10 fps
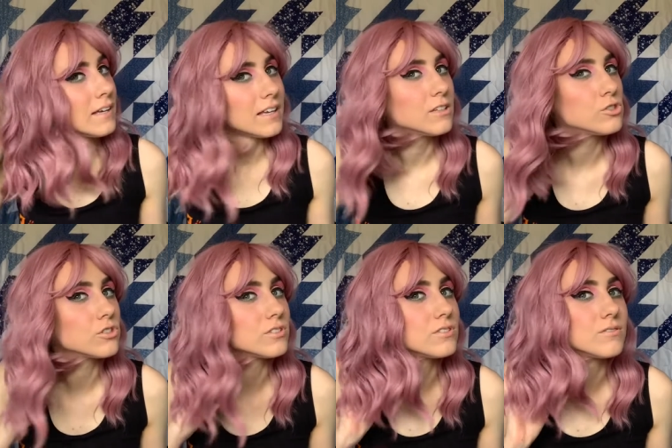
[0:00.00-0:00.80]
It's
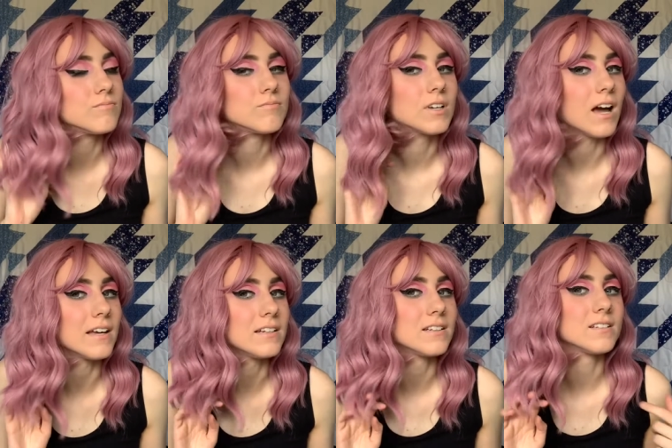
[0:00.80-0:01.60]
just
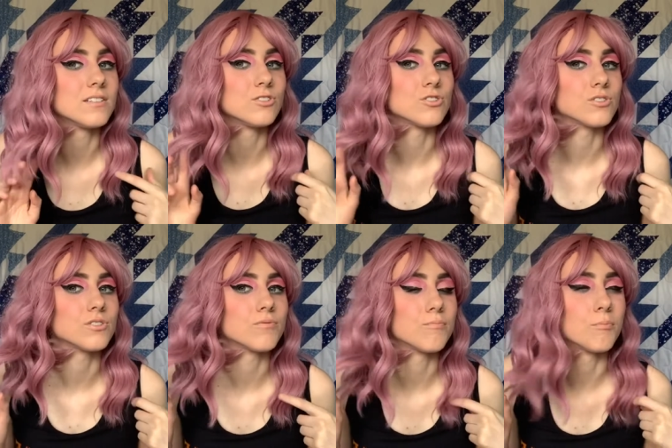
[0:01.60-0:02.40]
kind of, it's
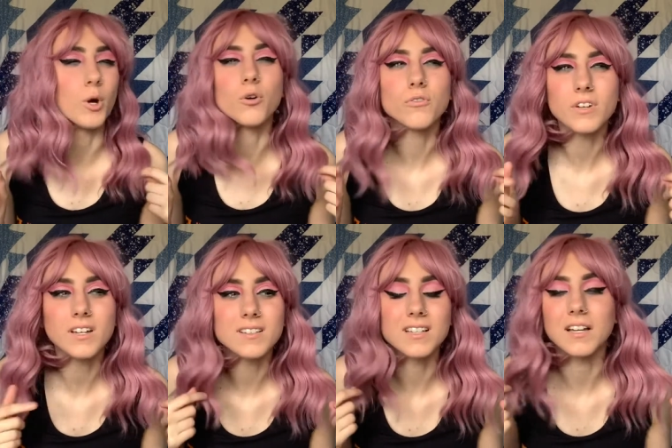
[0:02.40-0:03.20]
just
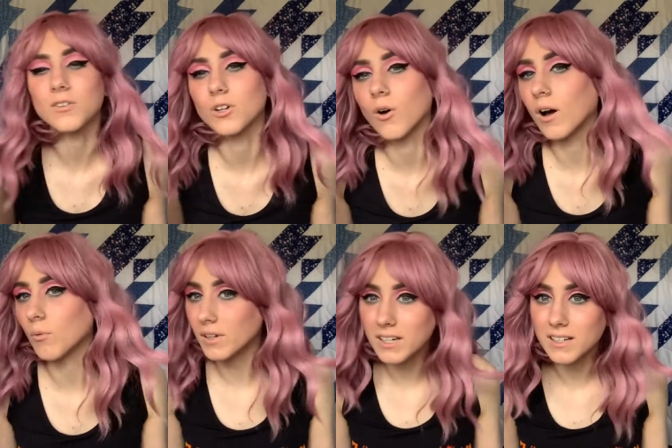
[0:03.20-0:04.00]
perfect. I don't know. I
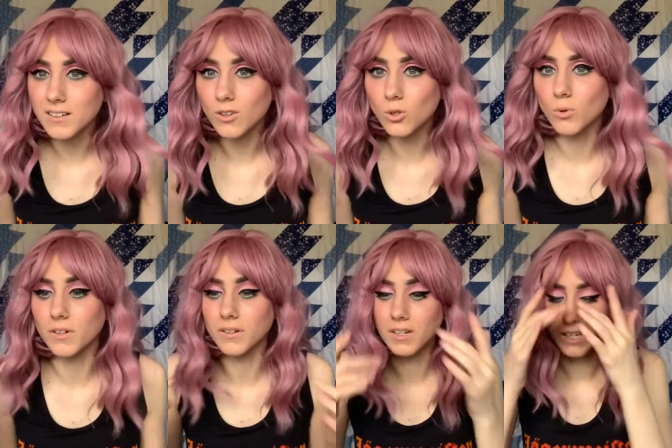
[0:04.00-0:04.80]
want to get another
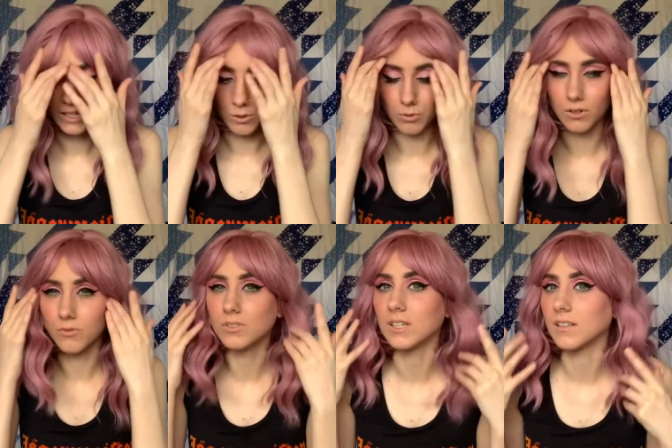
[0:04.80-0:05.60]
one. I would
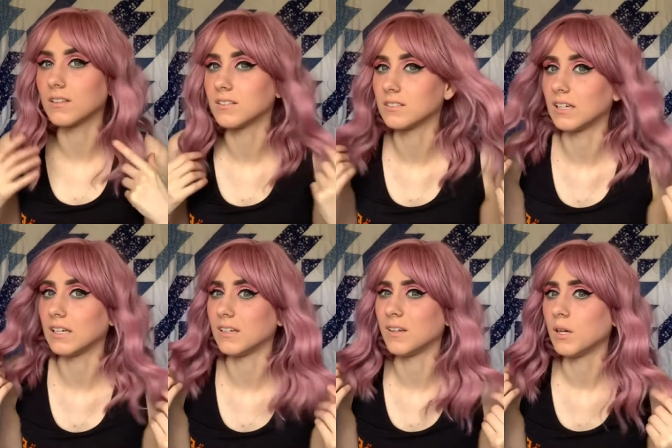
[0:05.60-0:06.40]
love to get this in